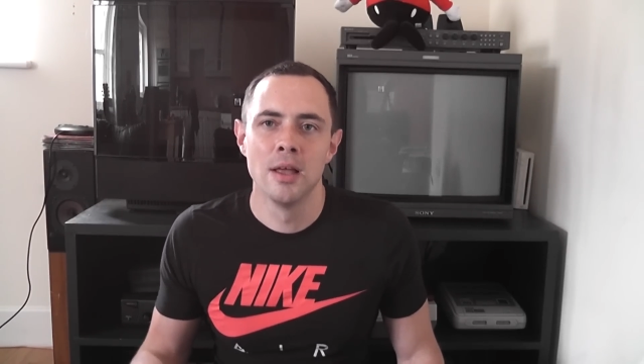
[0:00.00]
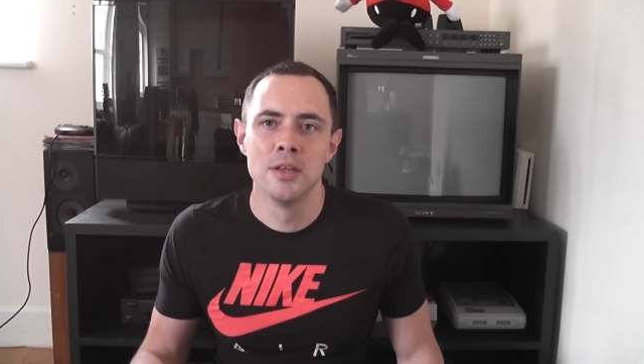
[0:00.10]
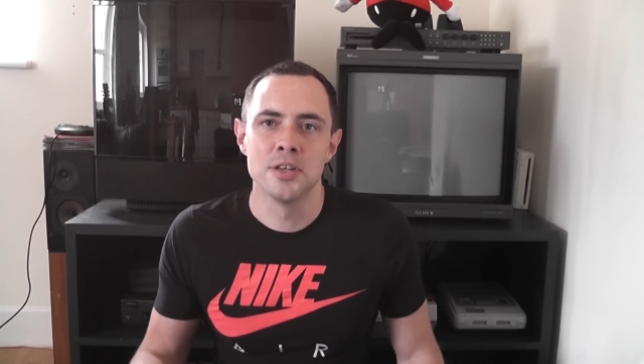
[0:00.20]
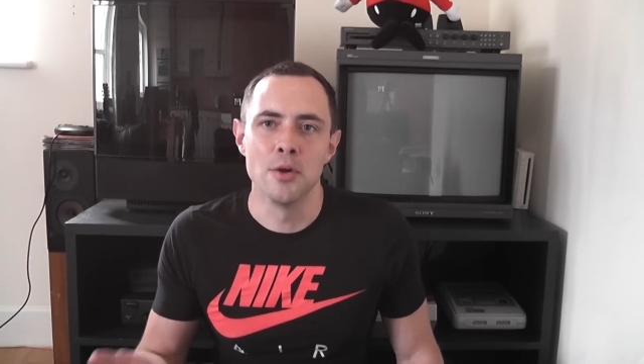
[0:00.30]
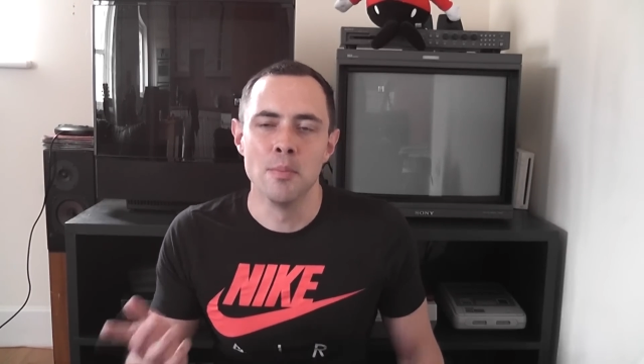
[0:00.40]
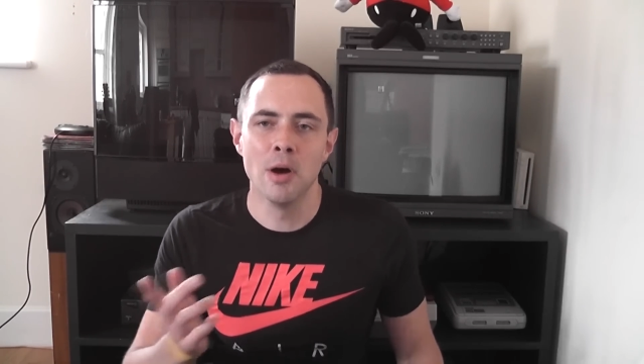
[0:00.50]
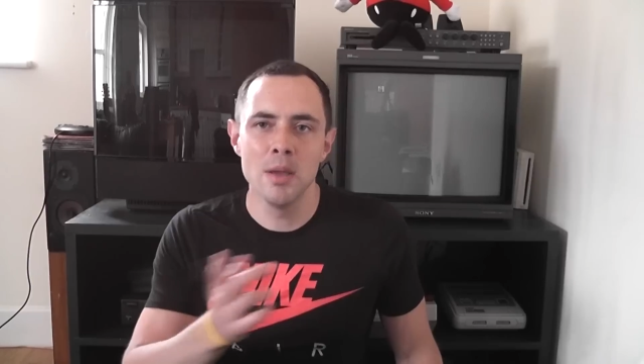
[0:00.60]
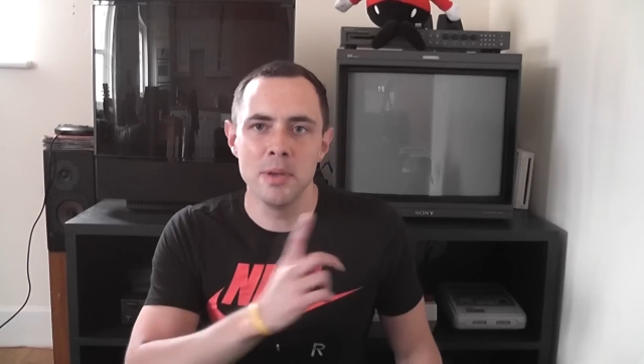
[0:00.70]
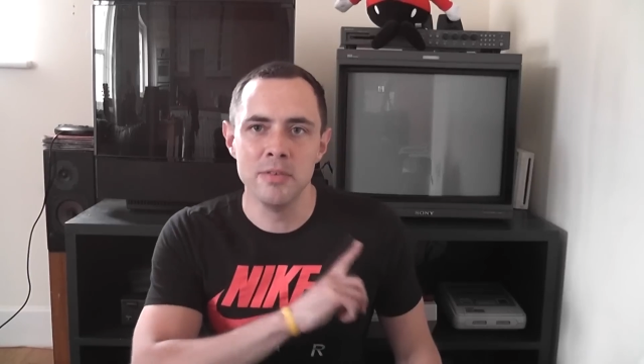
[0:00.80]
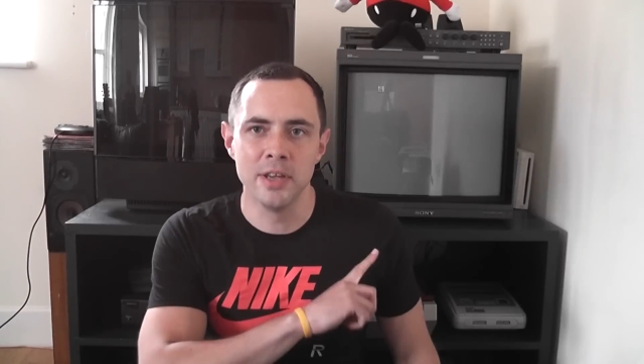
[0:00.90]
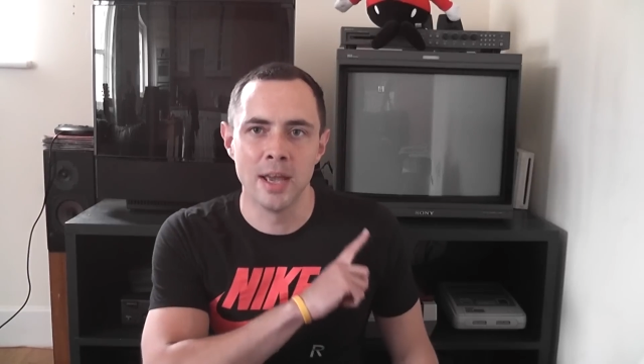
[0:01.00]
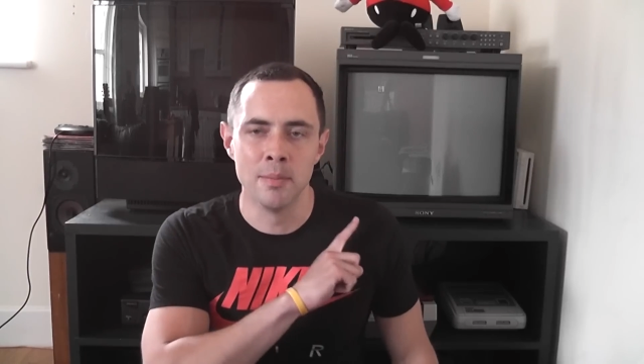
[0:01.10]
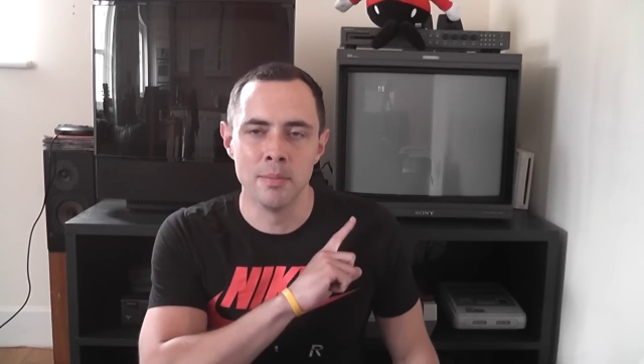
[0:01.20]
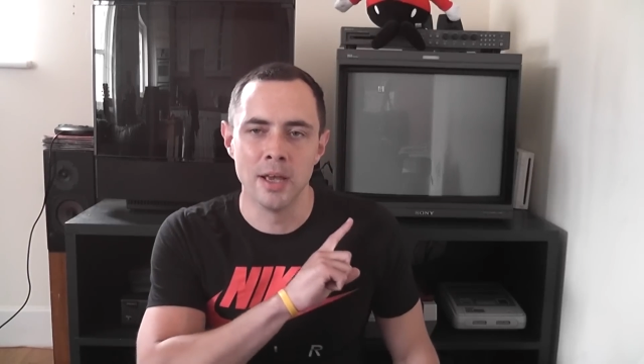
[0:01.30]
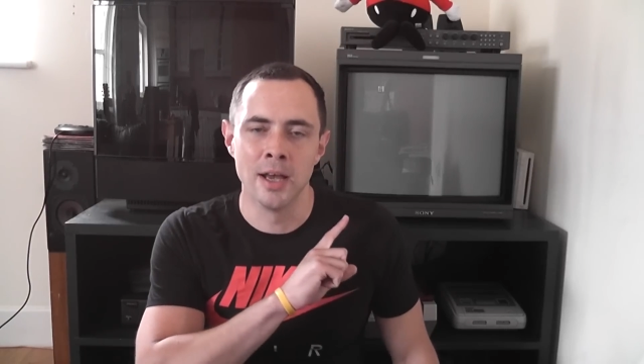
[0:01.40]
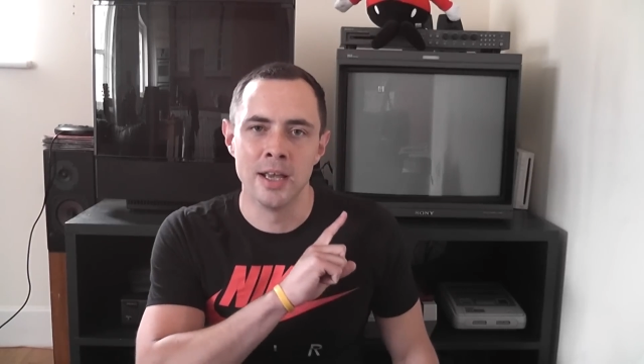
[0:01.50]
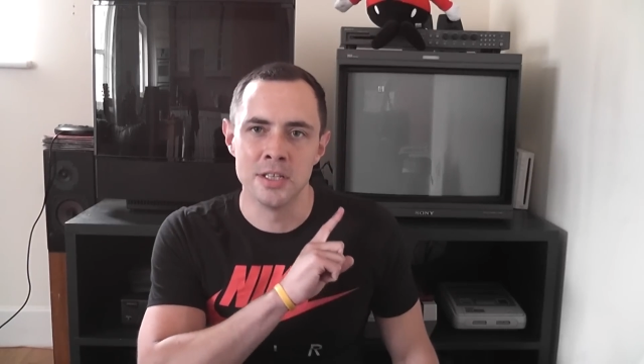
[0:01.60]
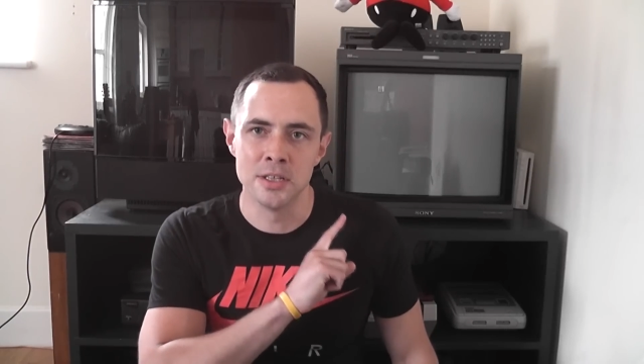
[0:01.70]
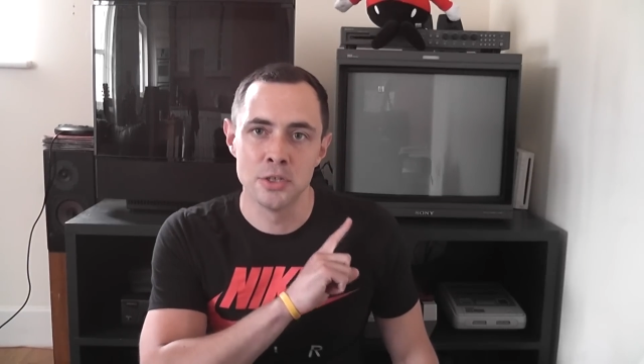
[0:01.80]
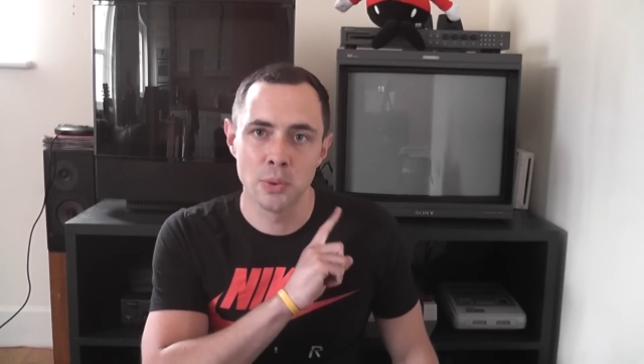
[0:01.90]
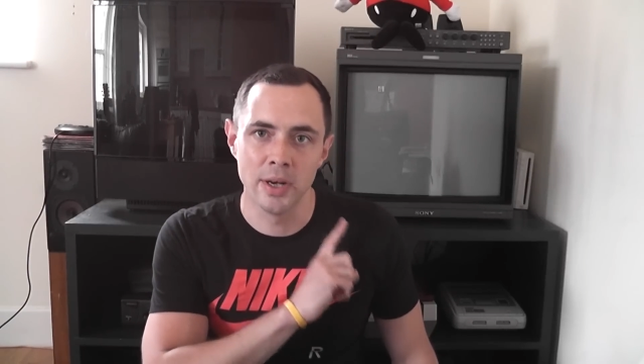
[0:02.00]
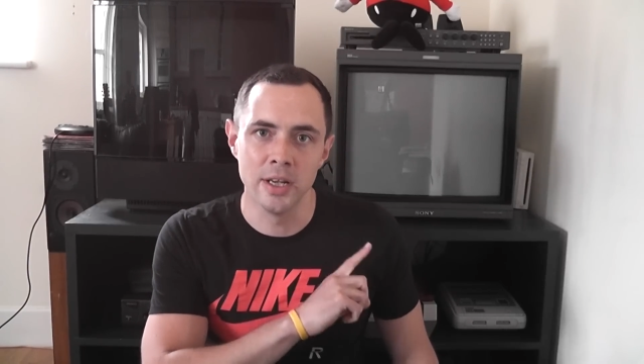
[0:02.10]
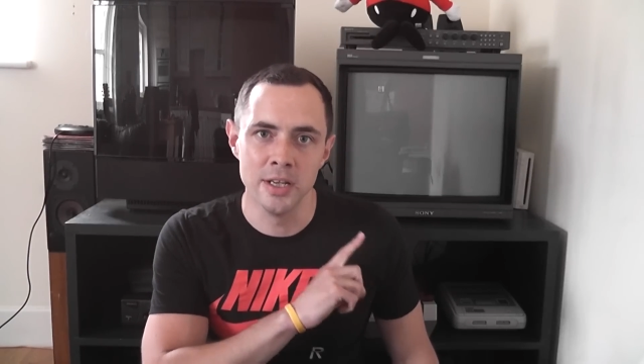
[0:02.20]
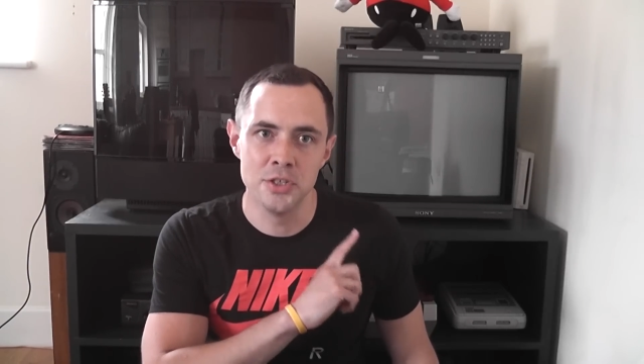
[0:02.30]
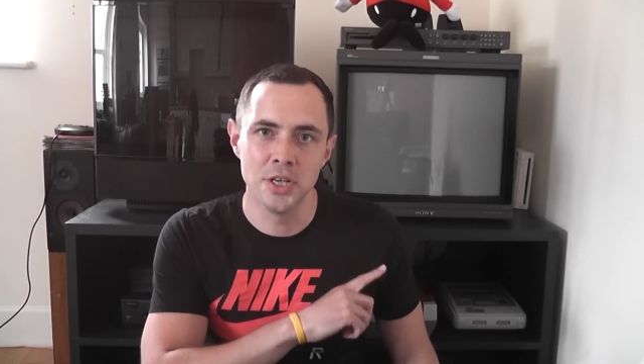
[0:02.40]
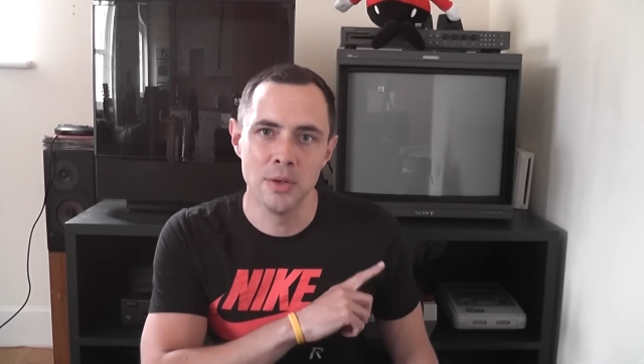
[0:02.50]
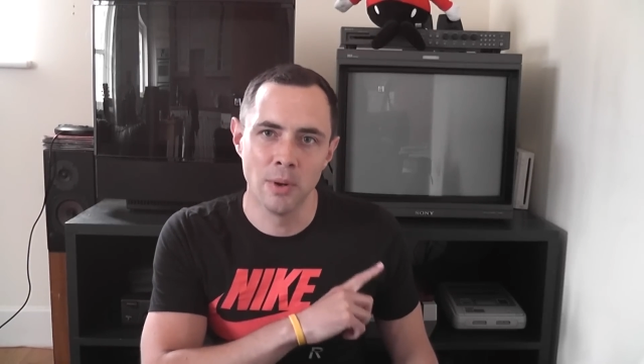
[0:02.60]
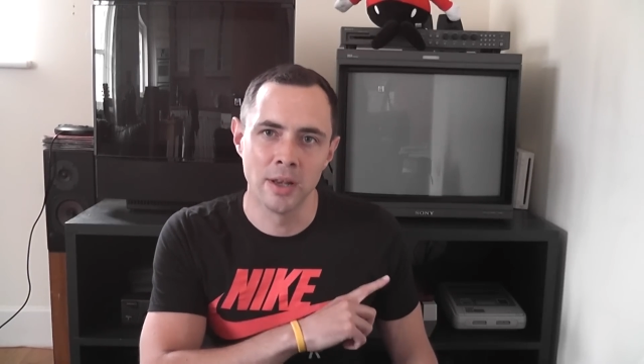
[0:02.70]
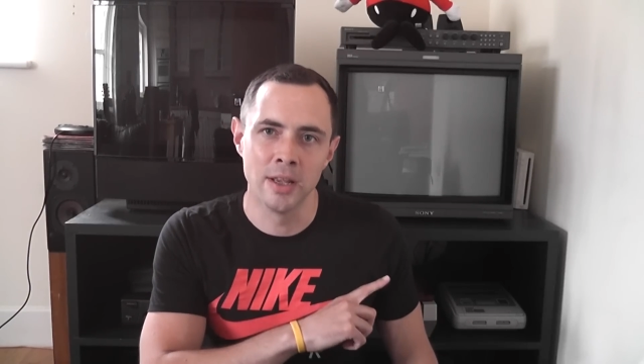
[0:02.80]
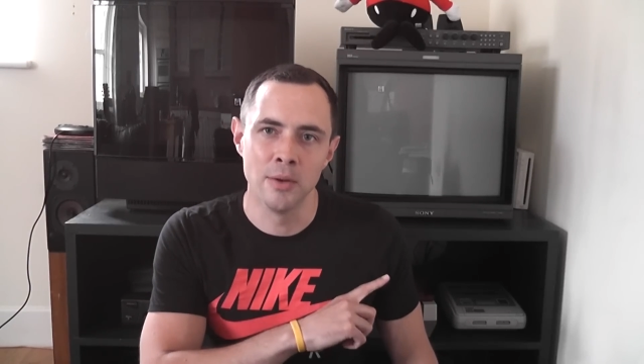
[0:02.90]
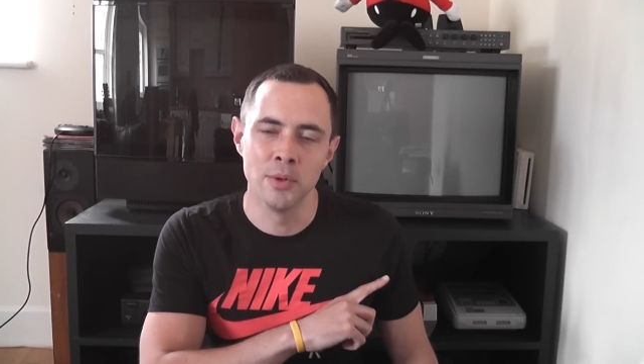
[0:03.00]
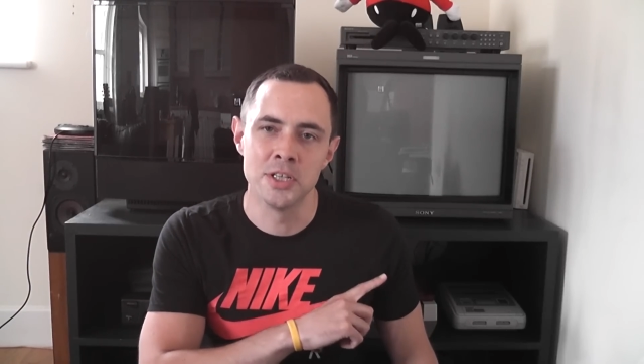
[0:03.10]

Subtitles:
So my BVM is a 20G1E,